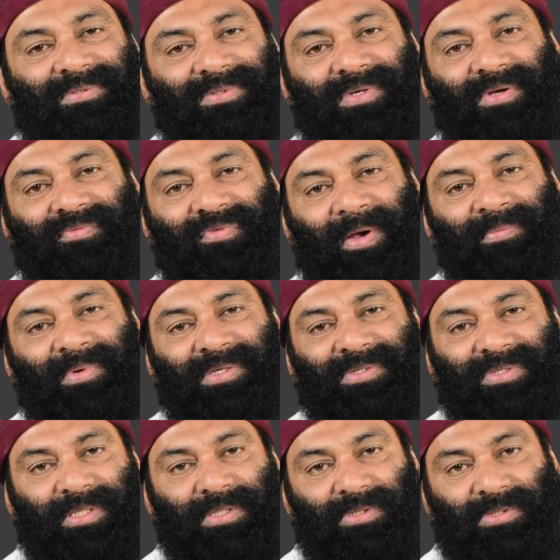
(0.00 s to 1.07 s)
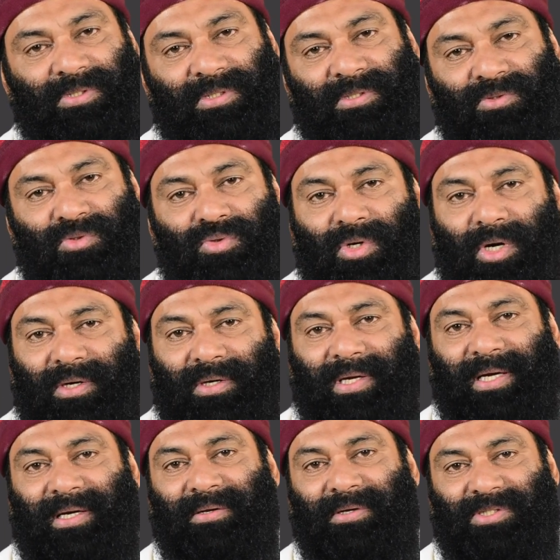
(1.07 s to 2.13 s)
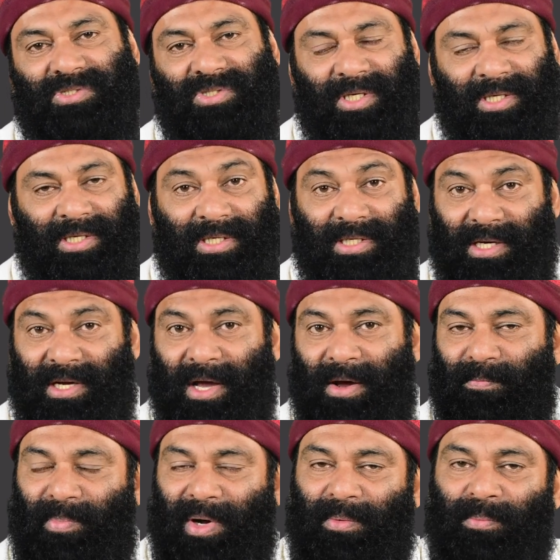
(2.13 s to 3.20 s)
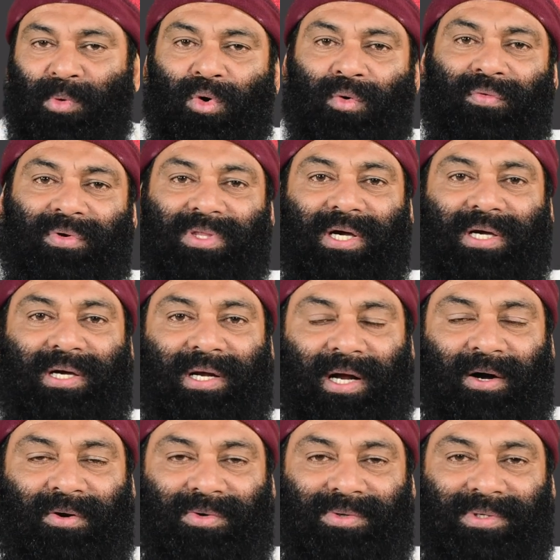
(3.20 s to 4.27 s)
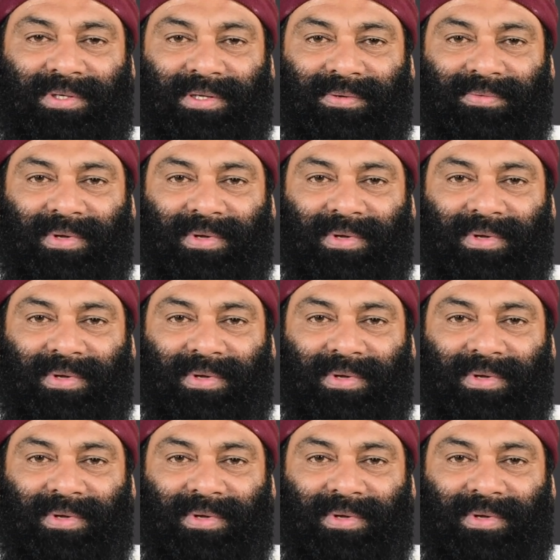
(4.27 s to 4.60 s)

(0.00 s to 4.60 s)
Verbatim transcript: to your family tree. Do not get disconnected, but move the crowd.